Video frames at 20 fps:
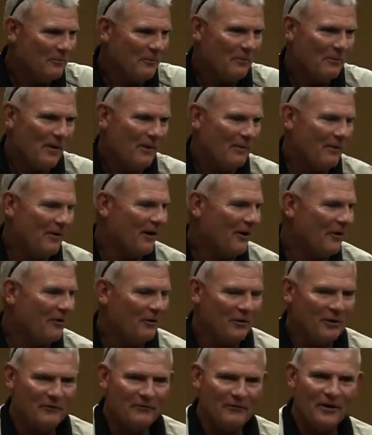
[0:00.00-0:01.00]
probably not going
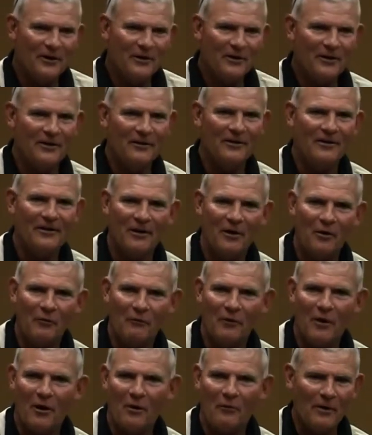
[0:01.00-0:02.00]
to look very good in an
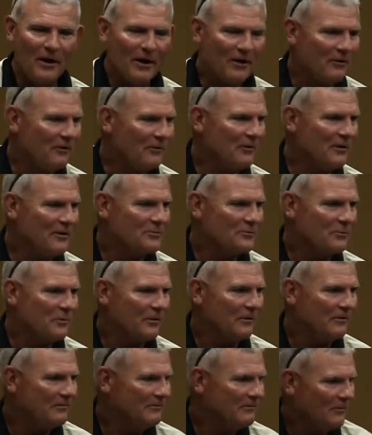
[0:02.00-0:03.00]
overall record, because
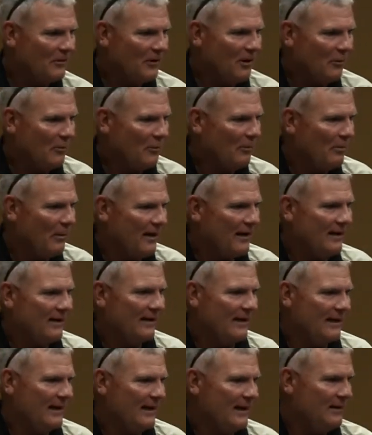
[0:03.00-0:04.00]
we're playing
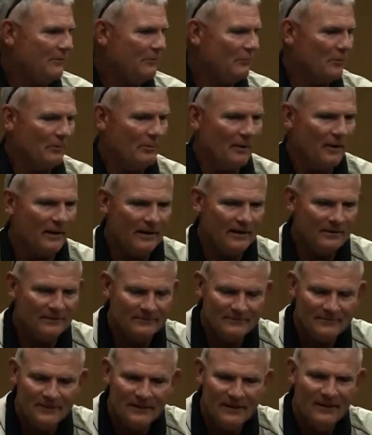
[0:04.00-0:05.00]
Lee, and we're
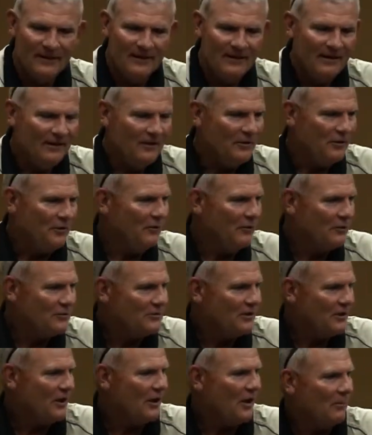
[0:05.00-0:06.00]
playing
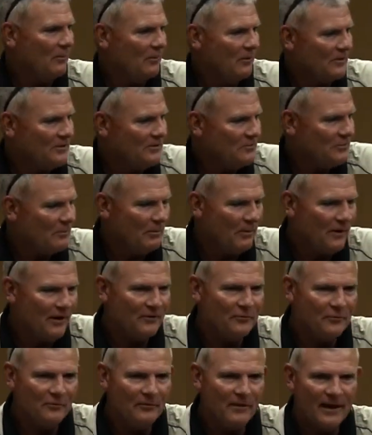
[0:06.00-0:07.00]
University of Cumberland, we're playing
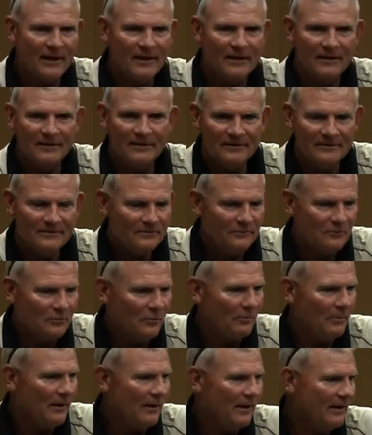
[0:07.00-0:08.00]
Trevecca,
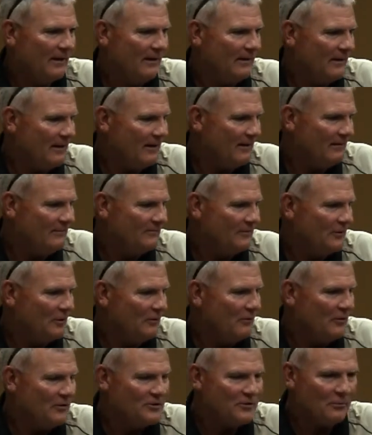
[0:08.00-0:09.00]
we're playing
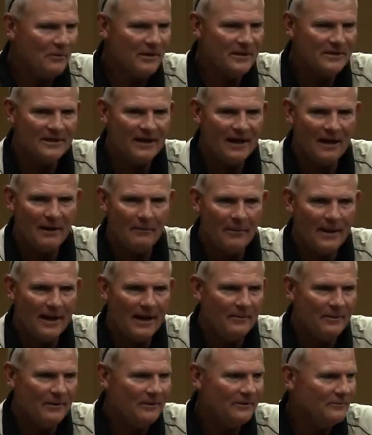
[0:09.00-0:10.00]
University of West
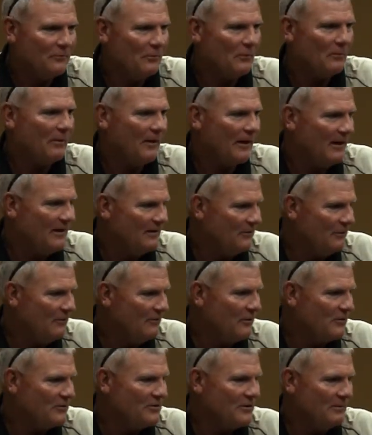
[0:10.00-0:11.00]
Alabama, we're playing
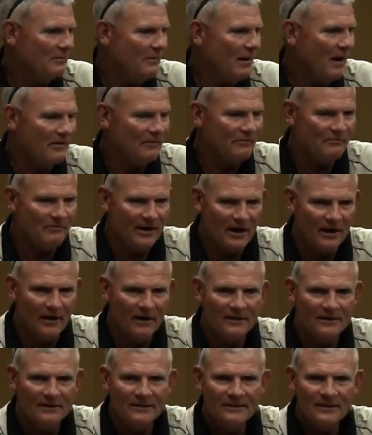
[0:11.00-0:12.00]
University of Montebello,